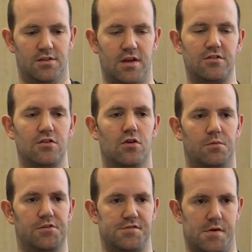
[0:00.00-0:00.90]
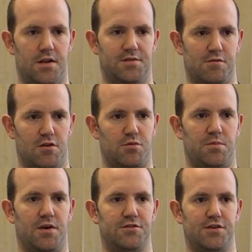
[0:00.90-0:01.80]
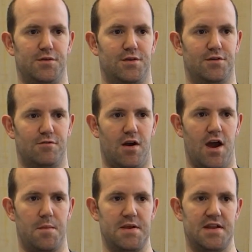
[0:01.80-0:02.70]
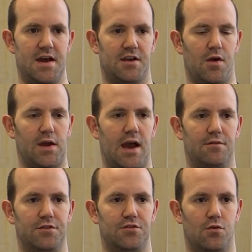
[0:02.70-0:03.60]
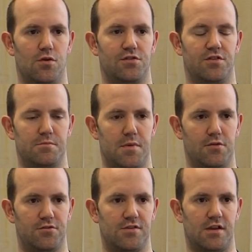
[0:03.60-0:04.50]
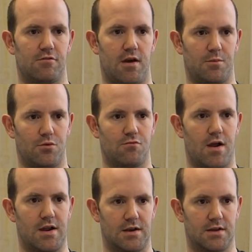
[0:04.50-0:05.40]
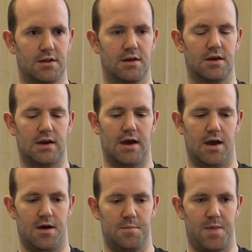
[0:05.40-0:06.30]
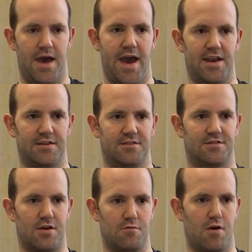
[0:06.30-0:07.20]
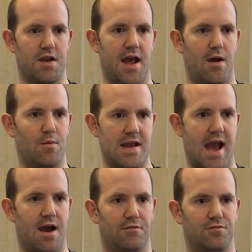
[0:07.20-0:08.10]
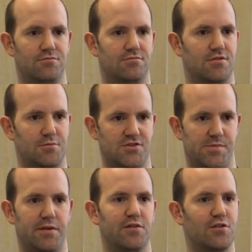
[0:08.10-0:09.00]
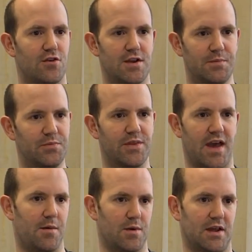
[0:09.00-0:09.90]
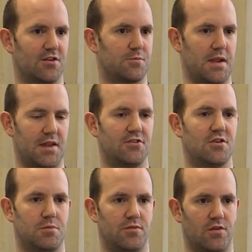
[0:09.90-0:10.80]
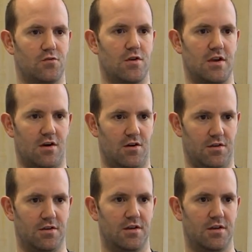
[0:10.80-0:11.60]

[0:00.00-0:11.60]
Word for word: There's enormous demand for Raspberry Pi 2. Right, I mean they're going out the door at the most incredible rate. Um, and so right now we have some chip inventory, and we're going to spend that chip inventory on